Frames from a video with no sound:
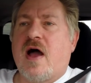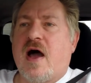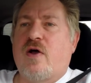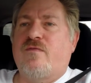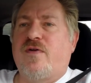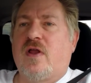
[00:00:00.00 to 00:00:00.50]

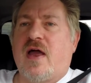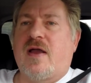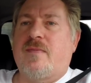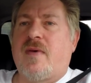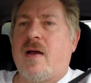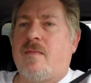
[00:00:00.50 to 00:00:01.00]
I don't feel
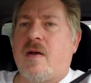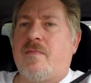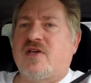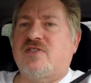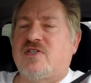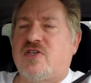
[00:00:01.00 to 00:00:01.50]
like my, my
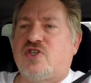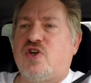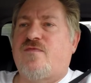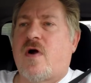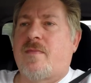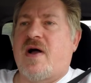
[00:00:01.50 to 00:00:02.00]
business is
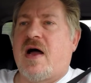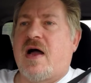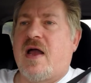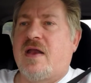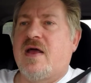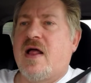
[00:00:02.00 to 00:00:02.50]
too far
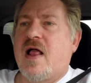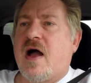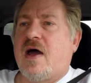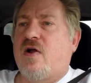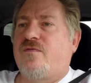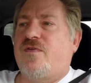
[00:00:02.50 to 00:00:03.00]
behind.
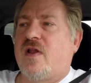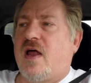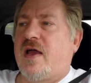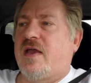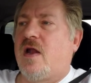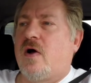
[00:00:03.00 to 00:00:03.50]
I don't feel
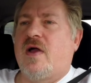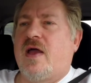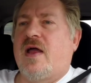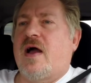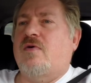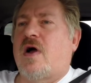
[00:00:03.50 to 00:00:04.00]
like, you know,
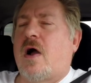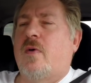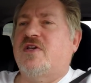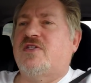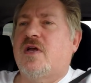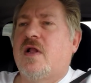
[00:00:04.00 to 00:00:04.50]
I, I
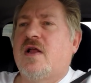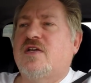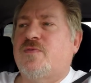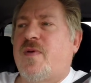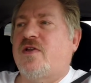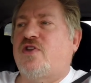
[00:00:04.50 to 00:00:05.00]
always
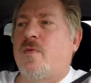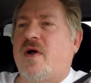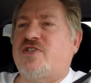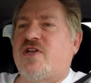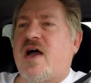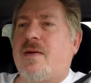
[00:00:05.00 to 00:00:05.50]
spend too
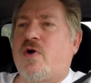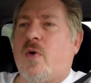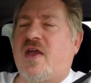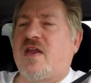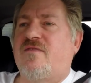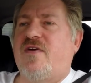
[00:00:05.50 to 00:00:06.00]
much time
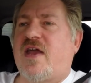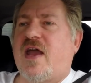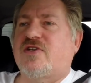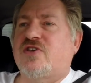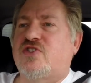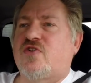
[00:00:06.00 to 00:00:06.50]
going into
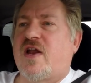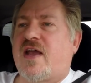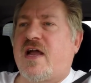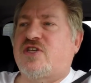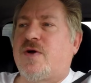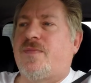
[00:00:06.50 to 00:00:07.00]
vacations trying to
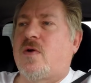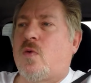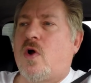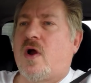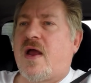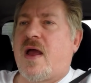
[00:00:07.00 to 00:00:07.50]
catch up on
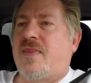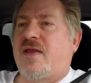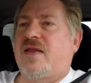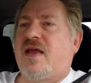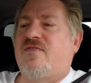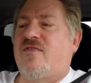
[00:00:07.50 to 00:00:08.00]
work and
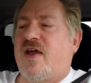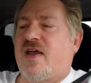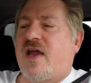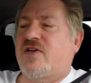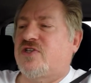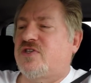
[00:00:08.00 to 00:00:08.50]
then leaving
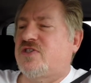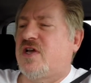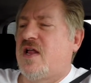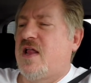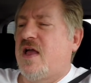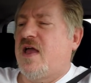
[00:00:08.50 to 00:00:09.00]
vacations
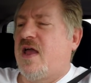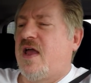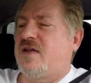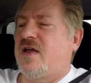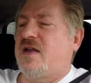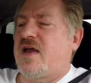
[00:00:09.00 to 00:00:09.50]

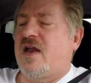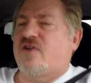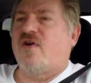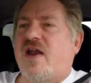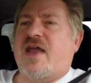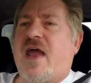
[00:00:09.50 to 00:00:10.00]
and, and kind
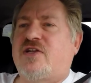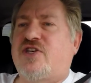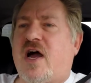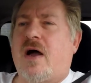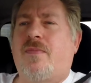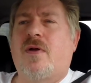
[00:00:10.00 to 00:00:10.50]
of trying to
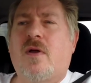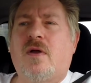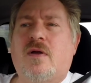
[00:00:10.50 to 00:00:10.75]
catch up.